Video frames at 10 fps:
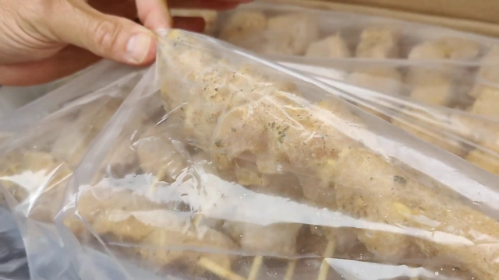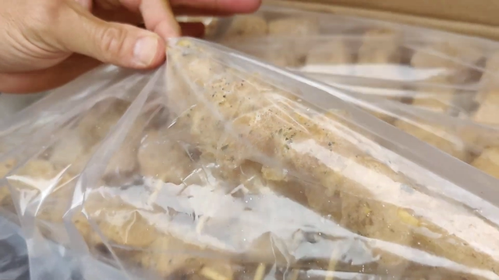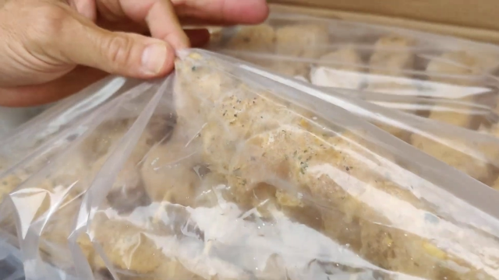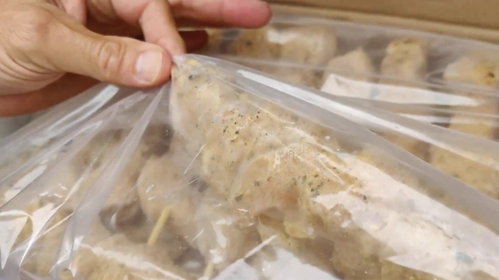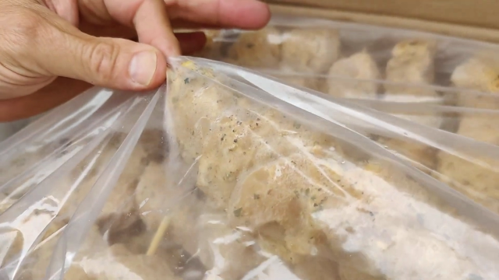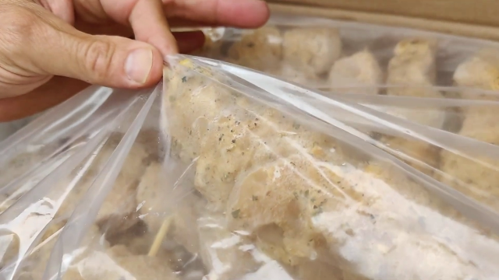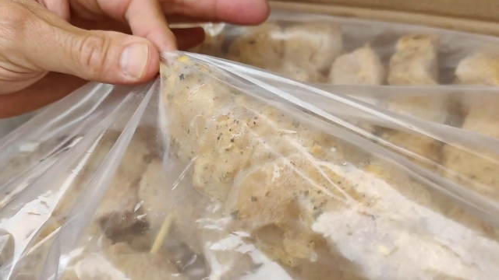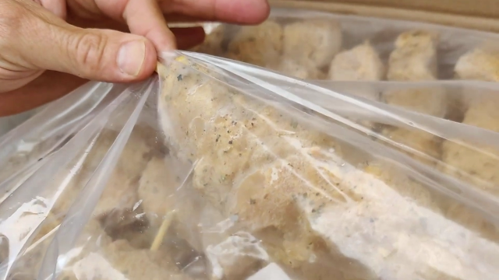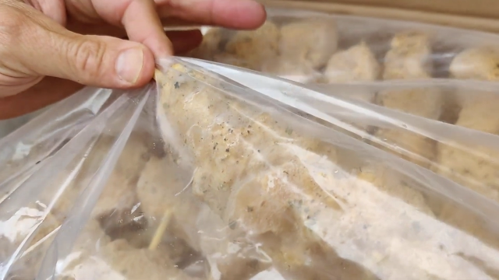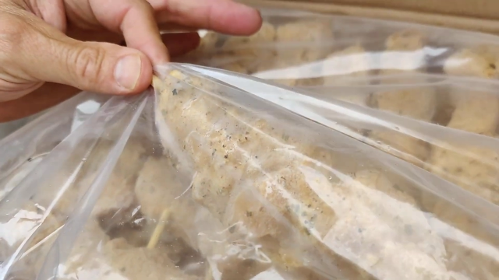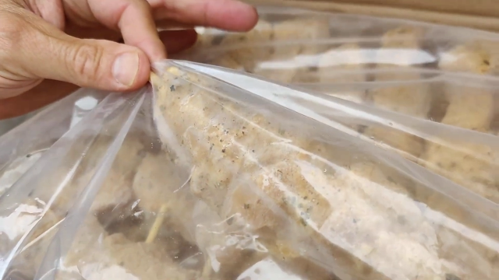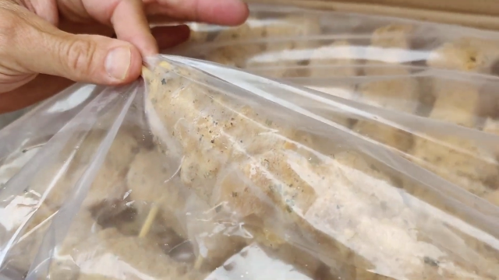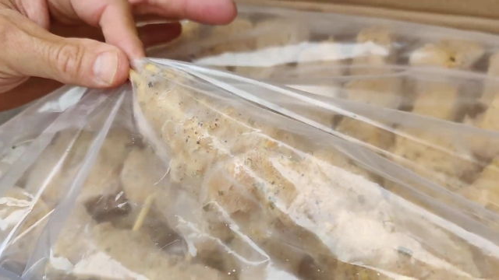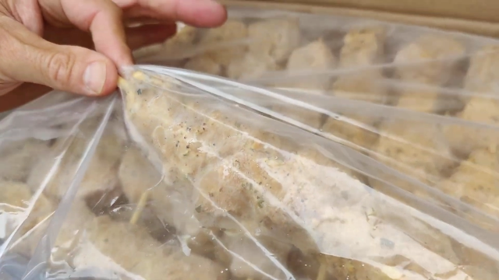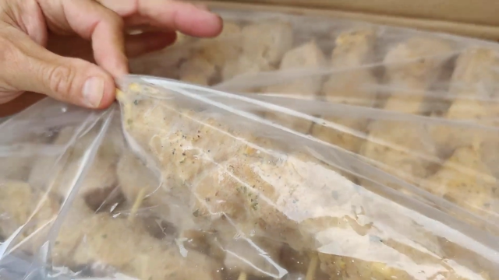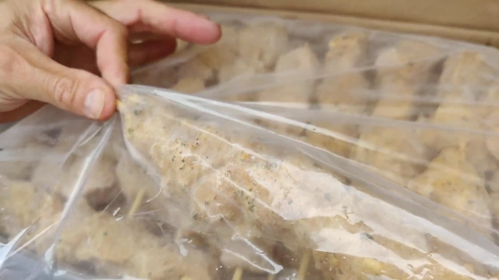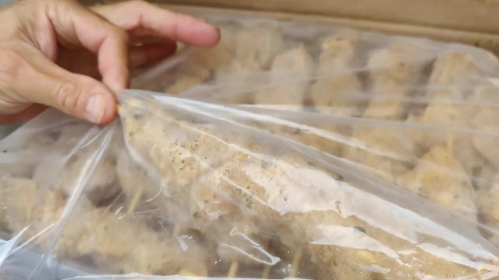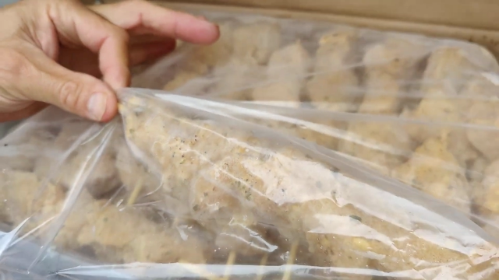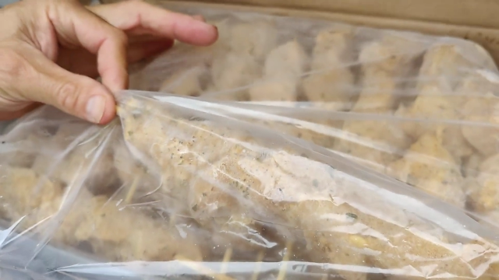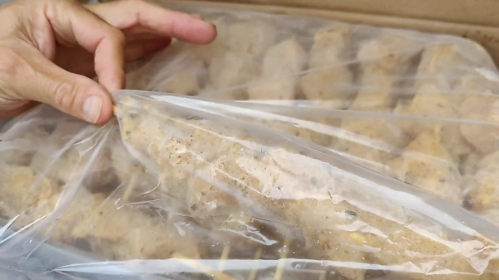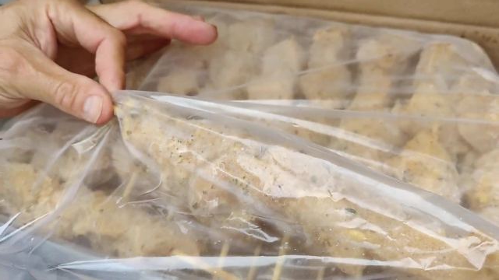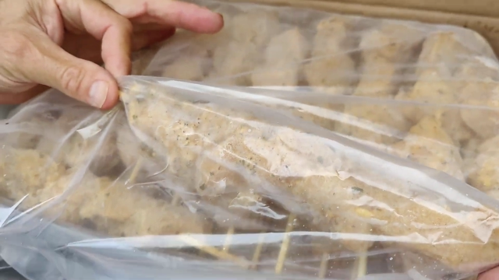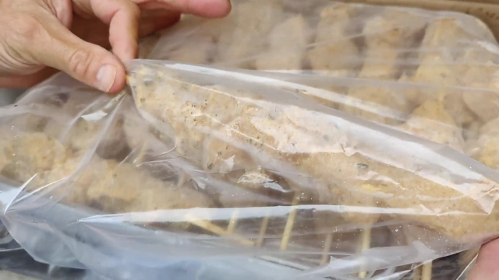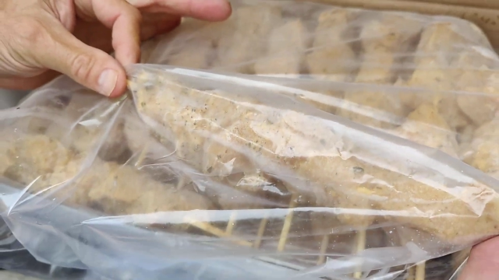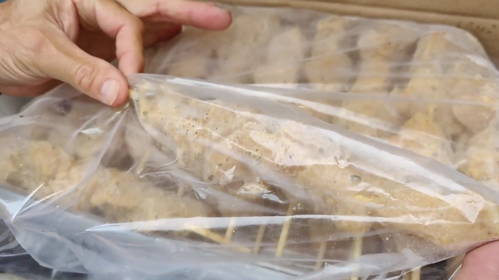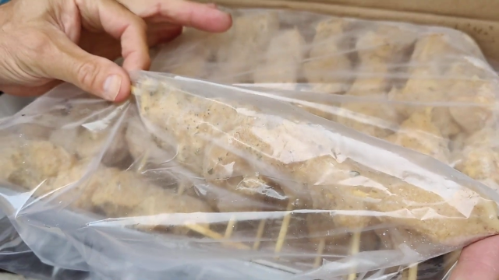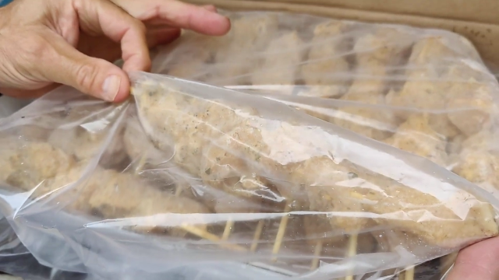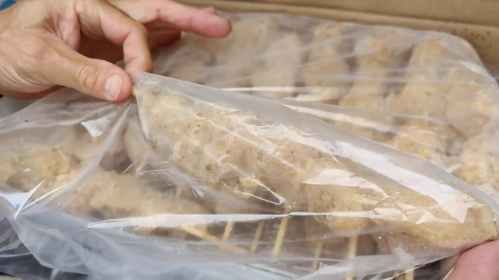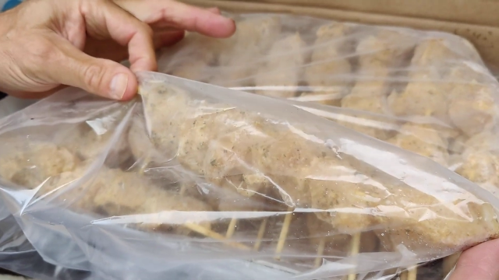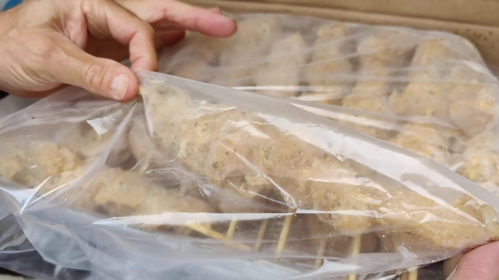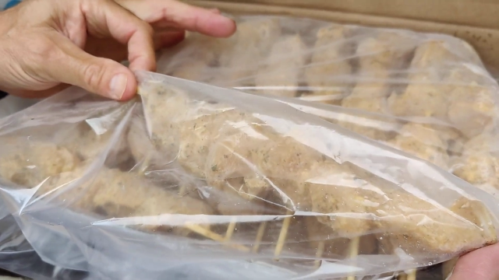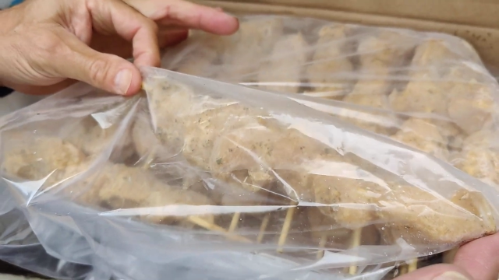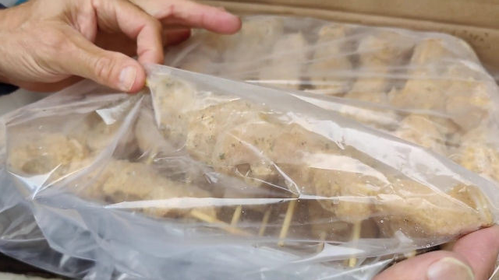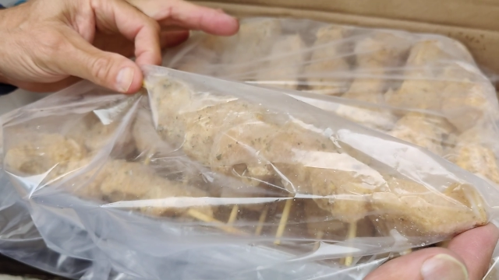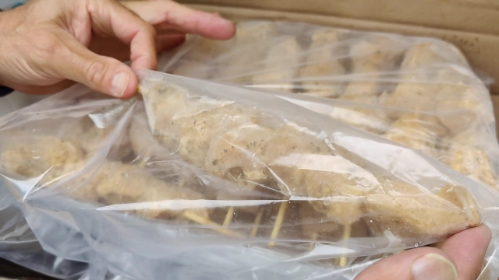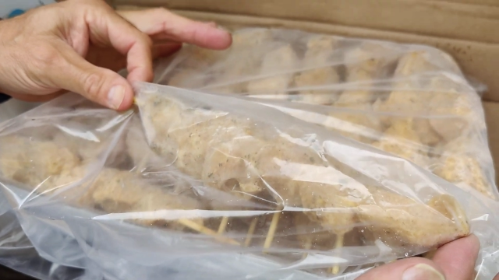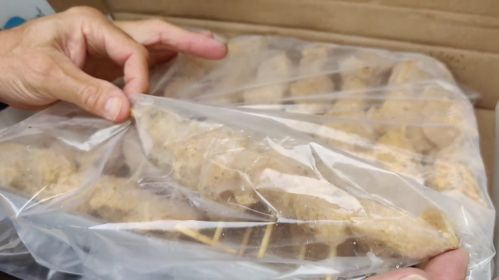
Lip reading: (no speaker visible)